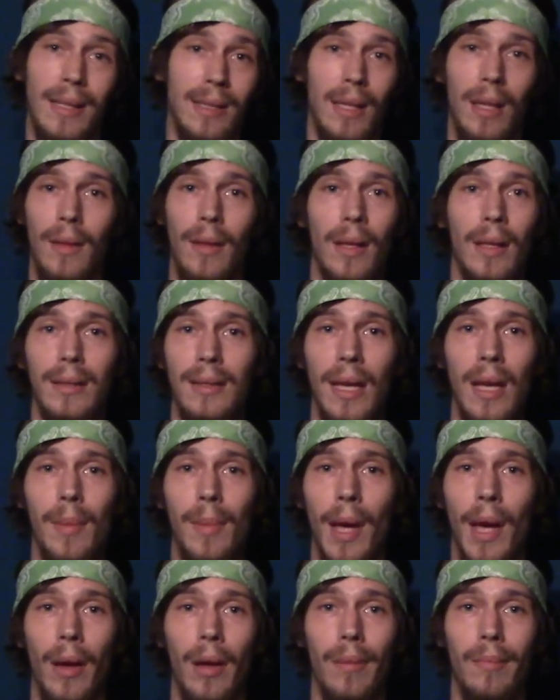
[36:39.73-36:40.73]
anything to say
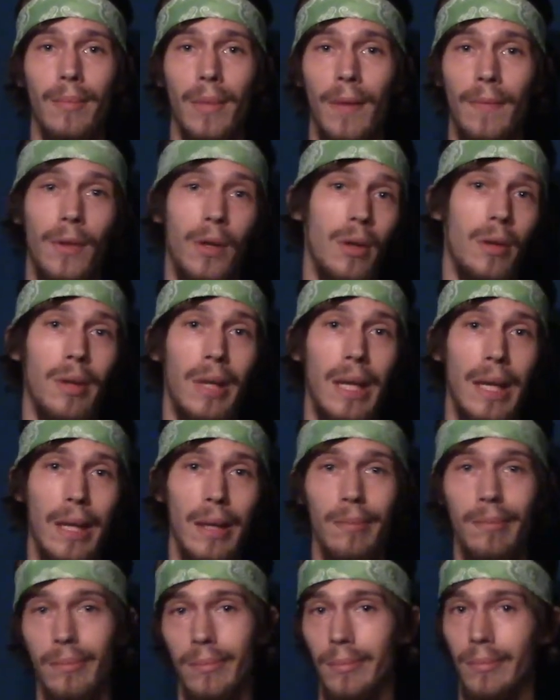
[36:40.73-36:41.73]
about it. If you don't like
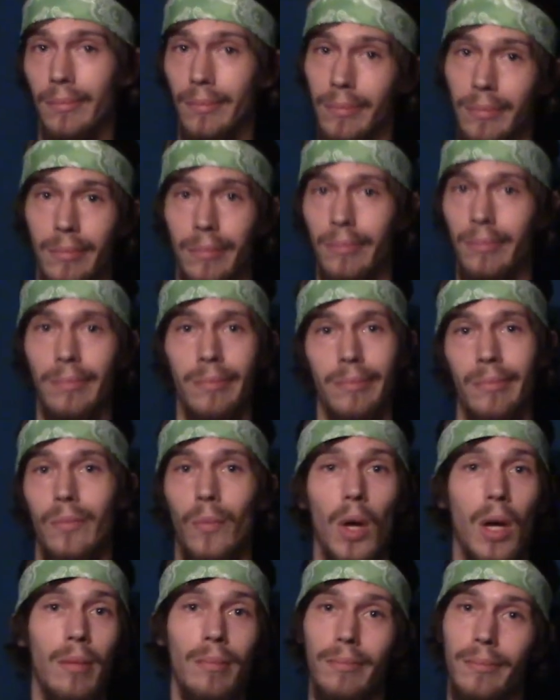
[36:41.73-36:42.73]
it,
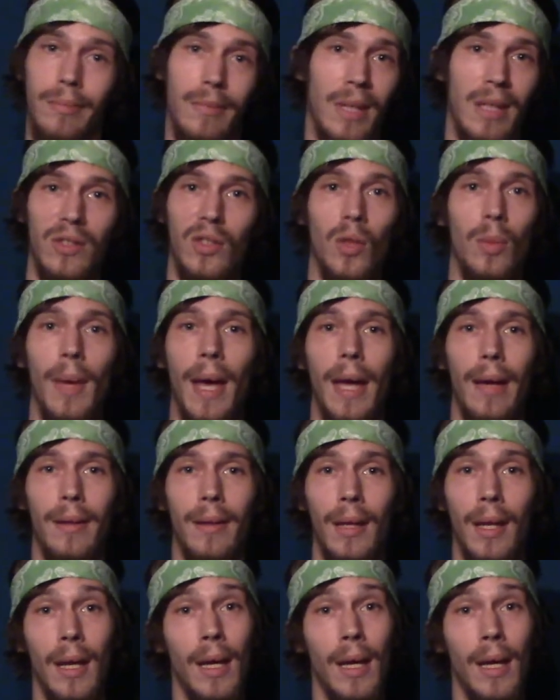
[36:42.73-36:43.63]
well, that's too bad.